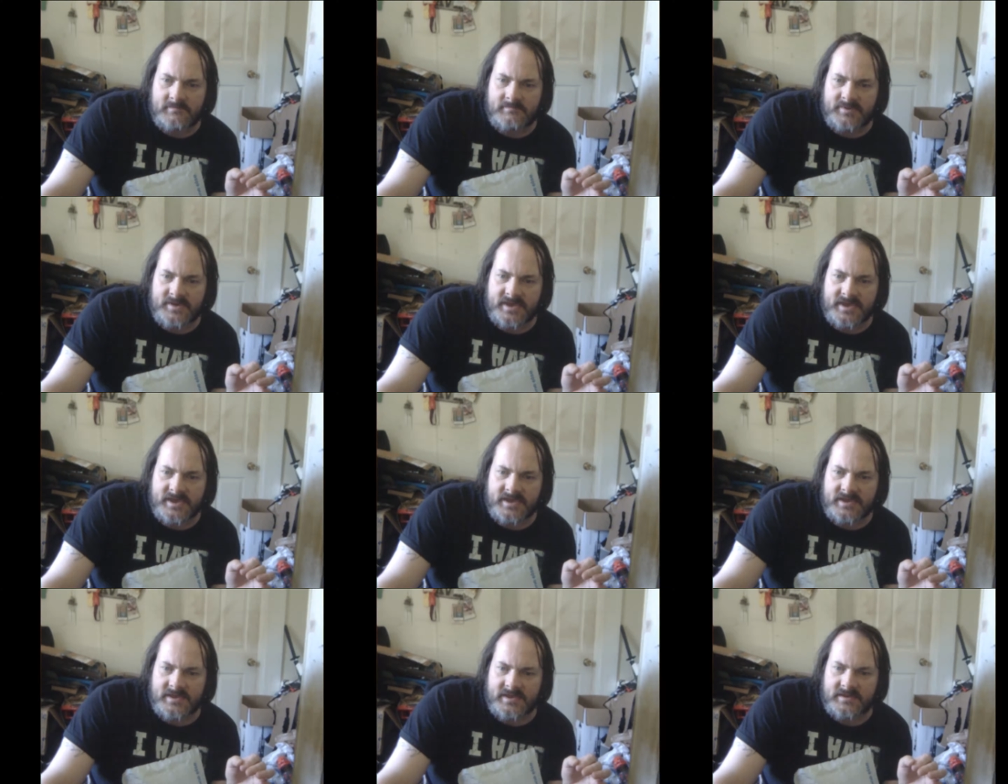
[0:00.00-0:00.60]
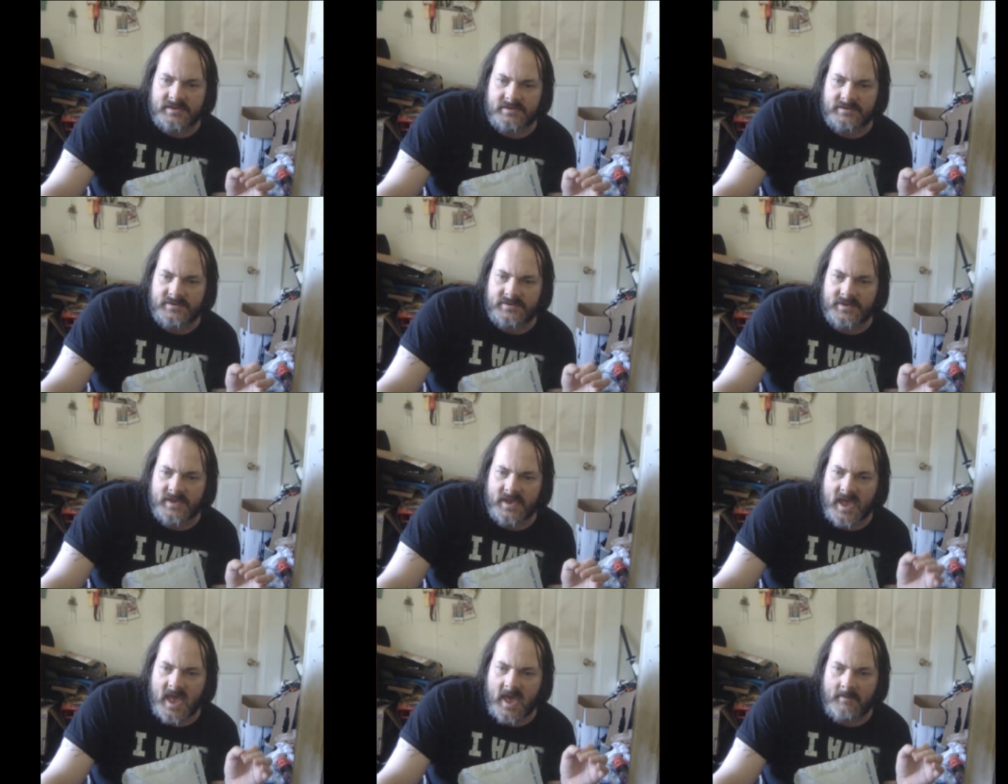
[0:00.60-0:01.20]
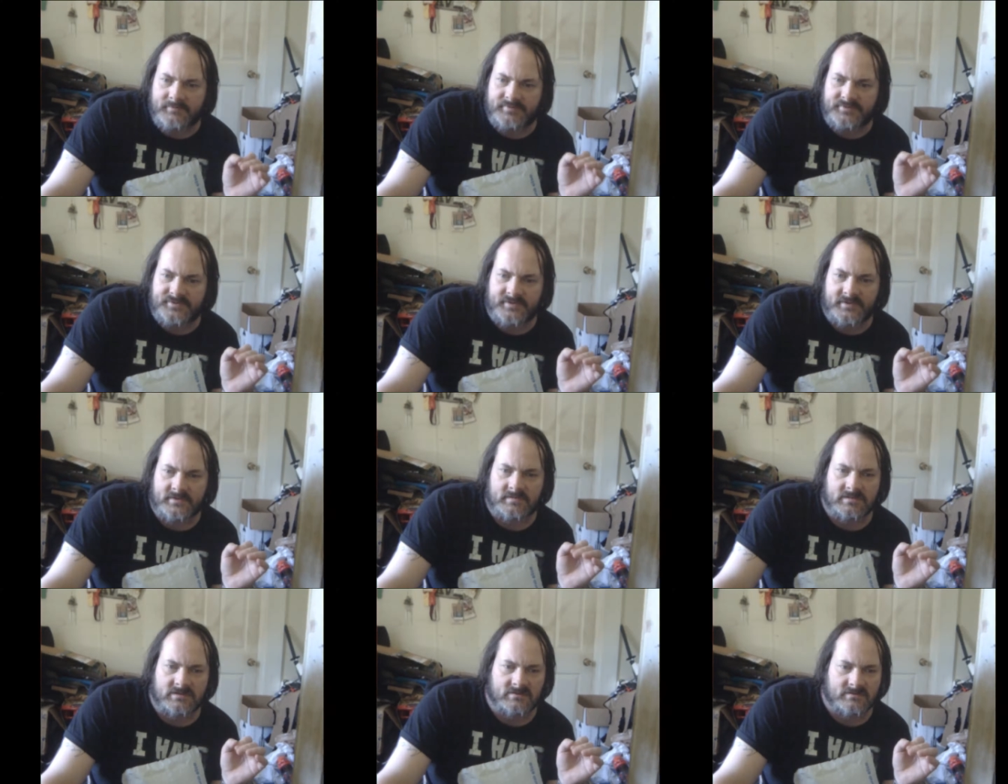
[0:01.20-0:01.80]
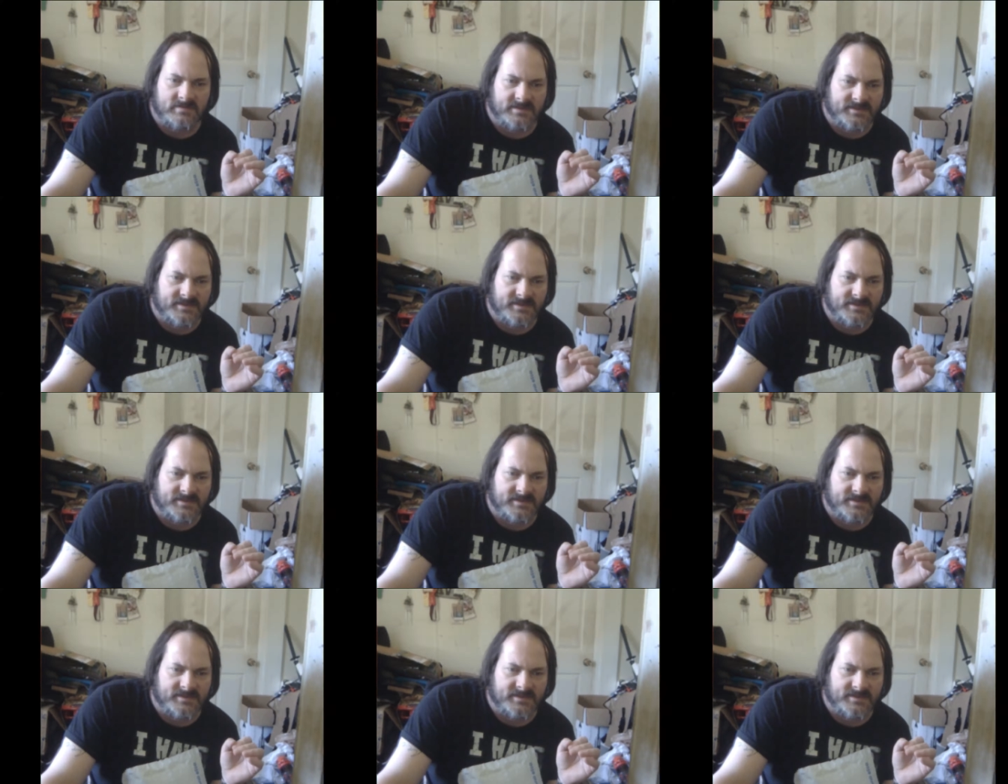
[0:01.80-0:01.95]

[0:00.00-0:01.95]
be absolutely